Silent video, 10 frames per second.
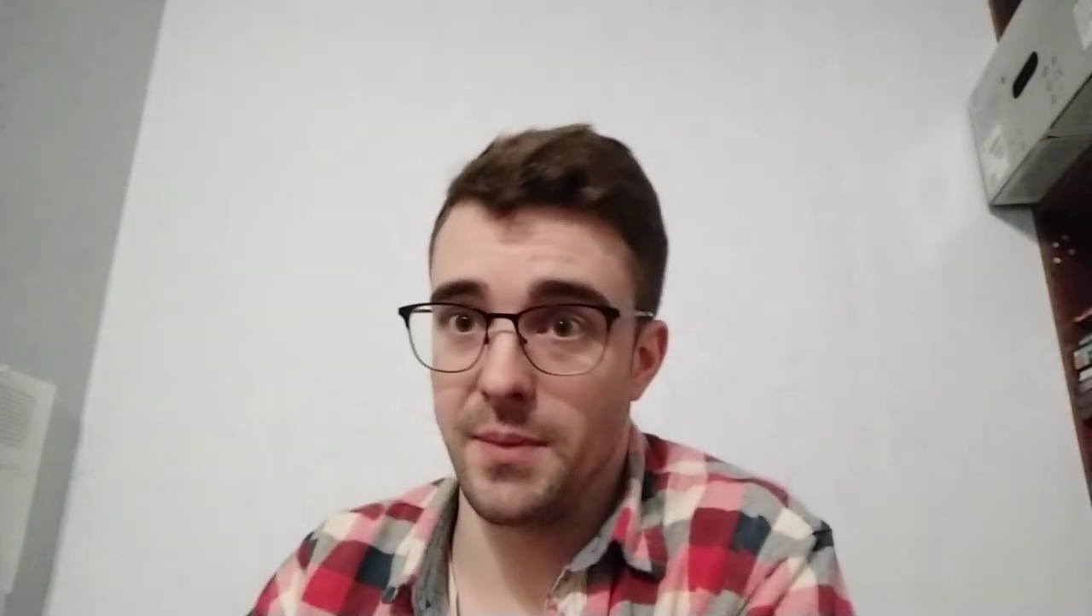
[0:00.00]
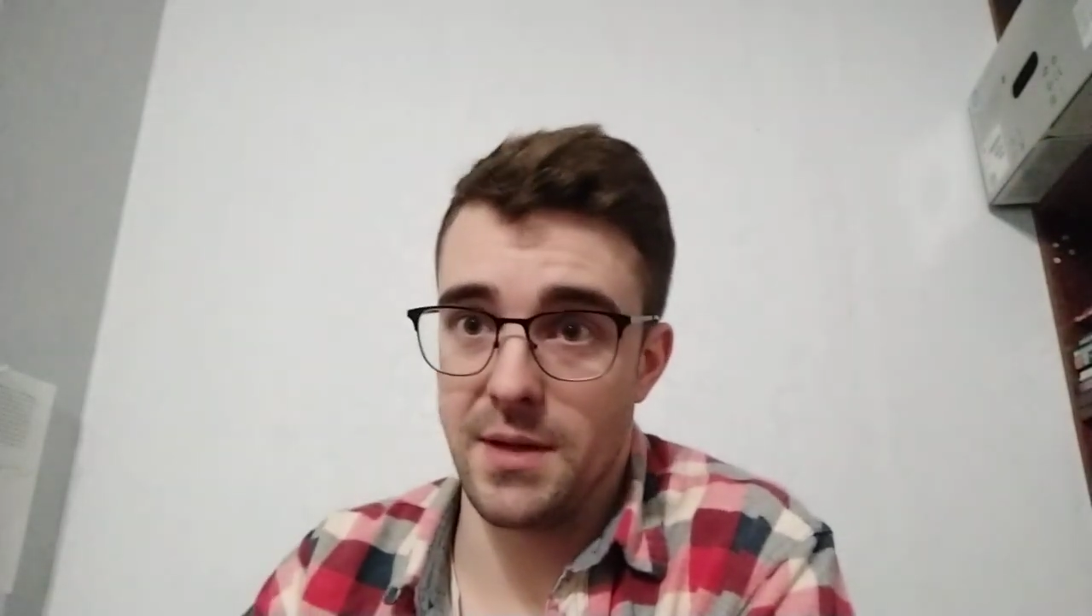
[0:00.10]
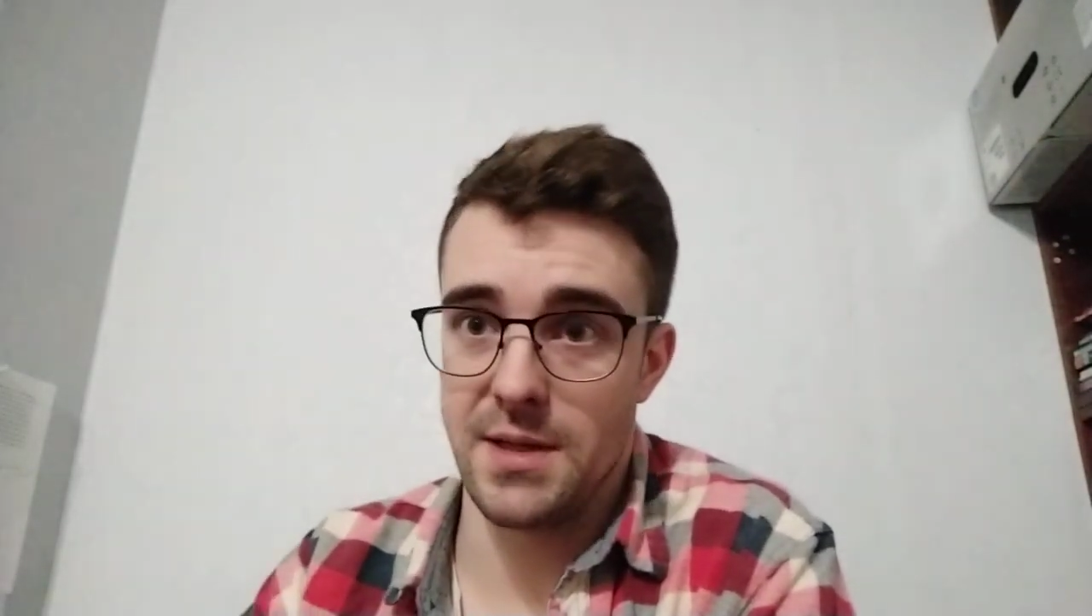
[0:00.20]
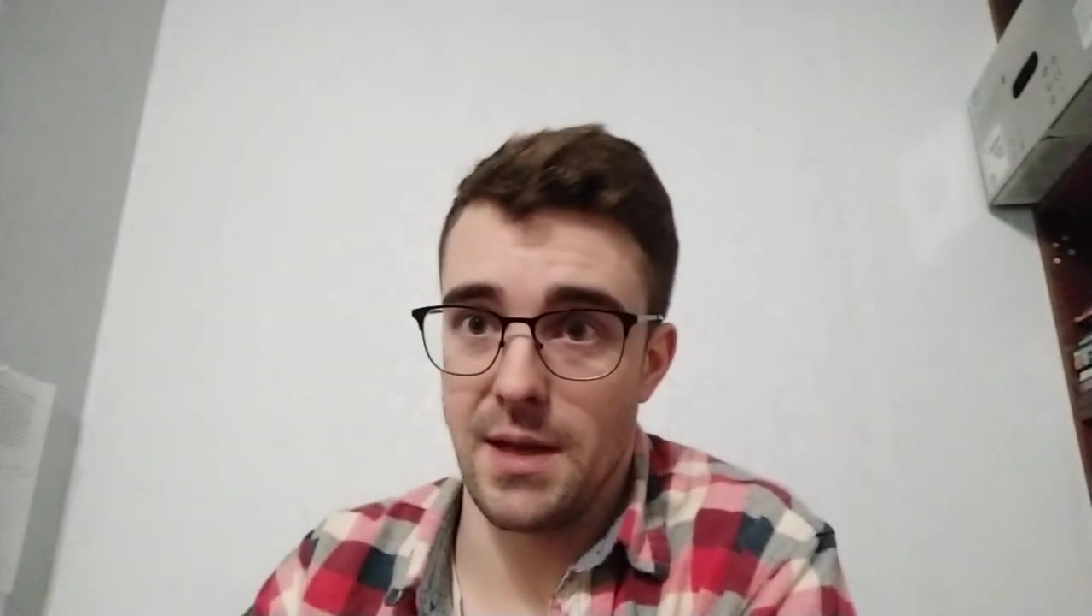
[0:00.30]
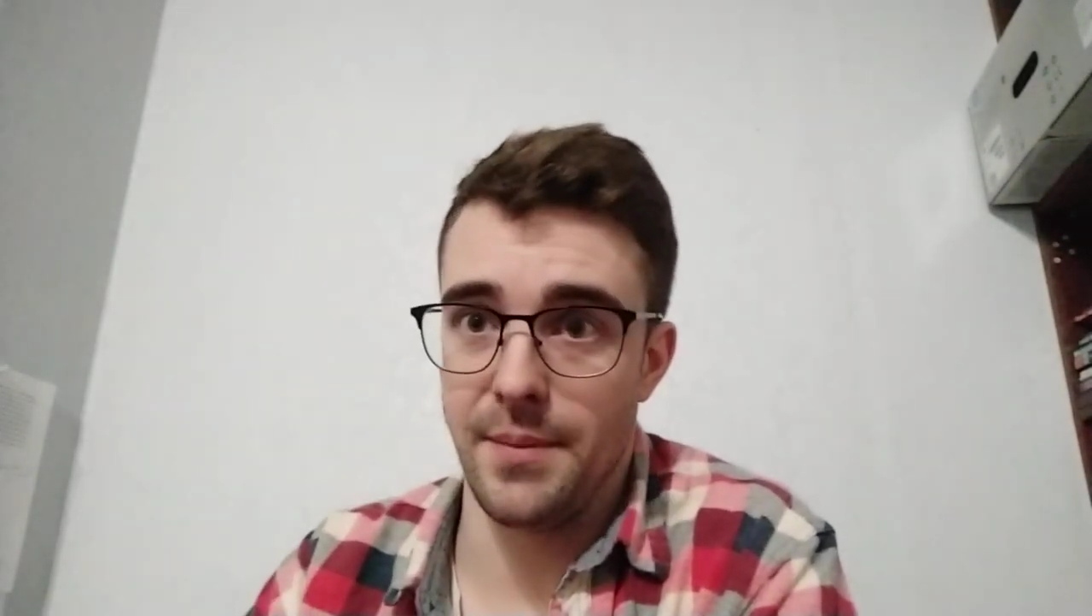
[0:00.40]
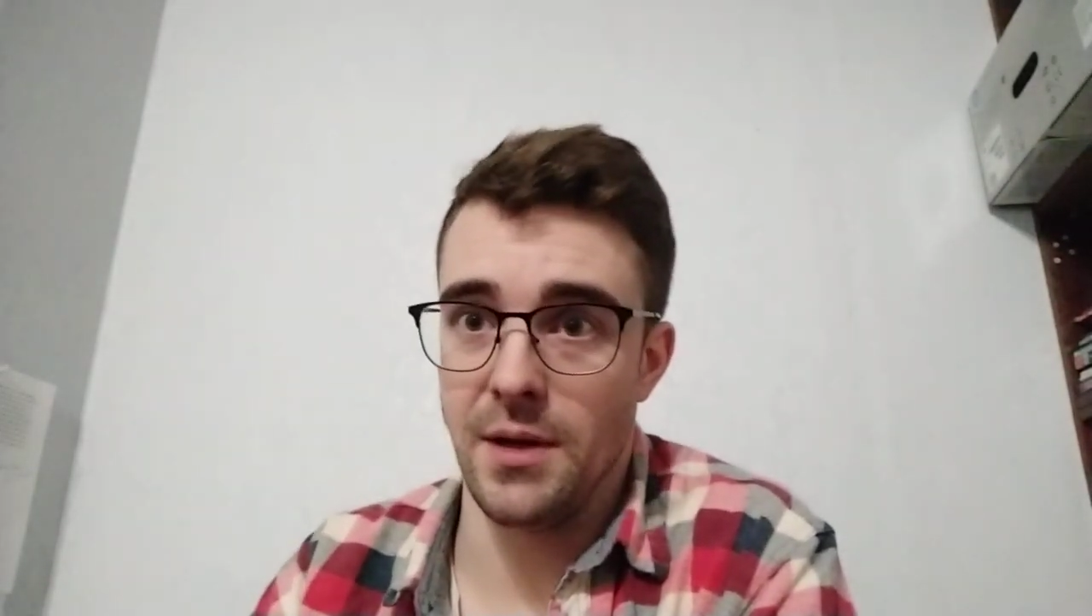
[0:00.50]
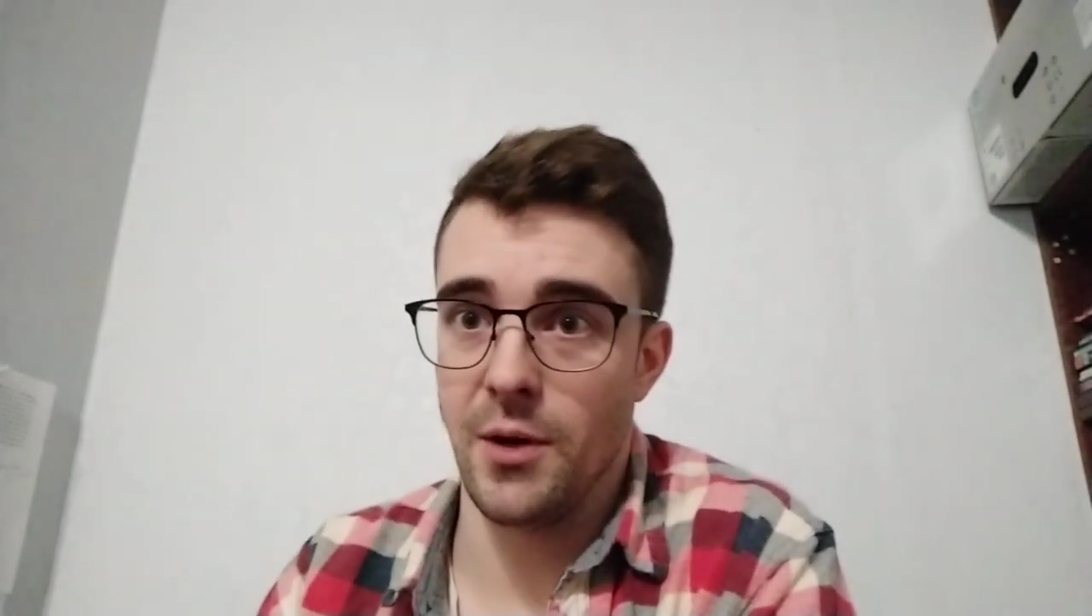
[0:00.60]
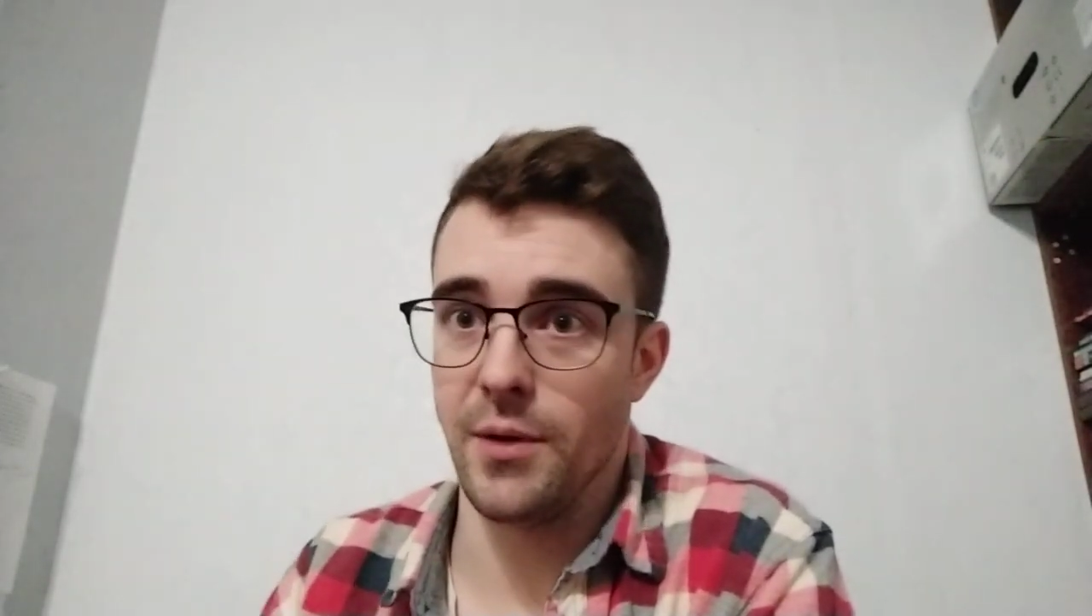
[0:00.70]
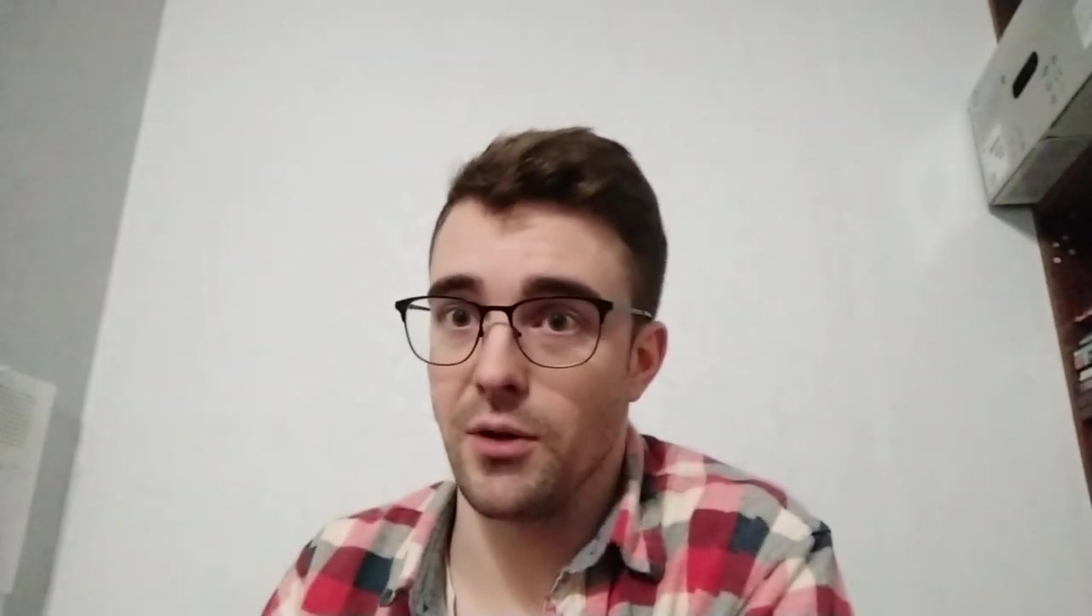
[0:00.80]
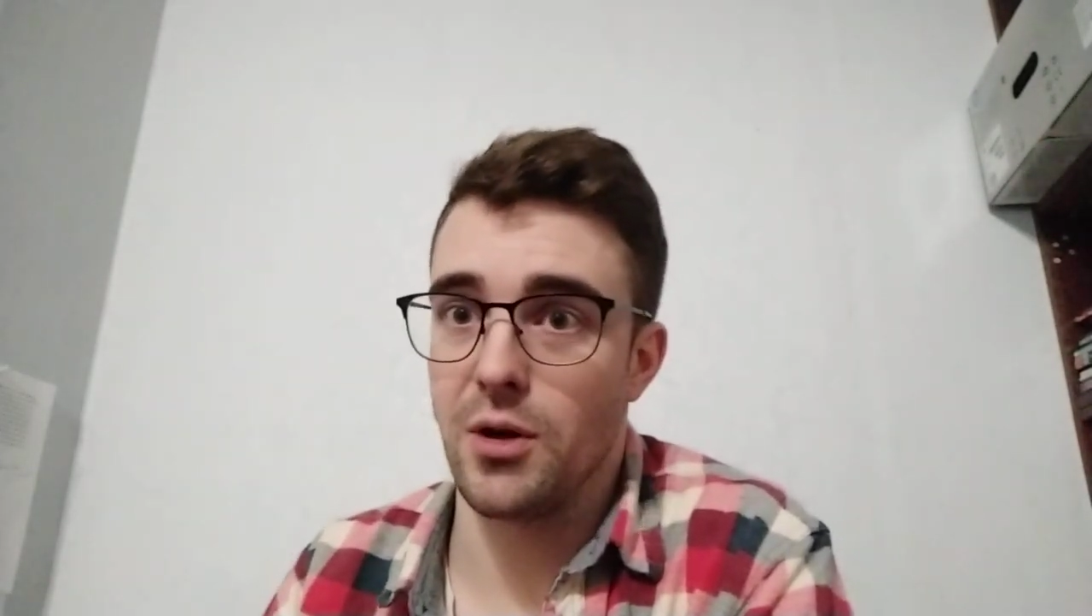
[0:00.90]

please let me know in the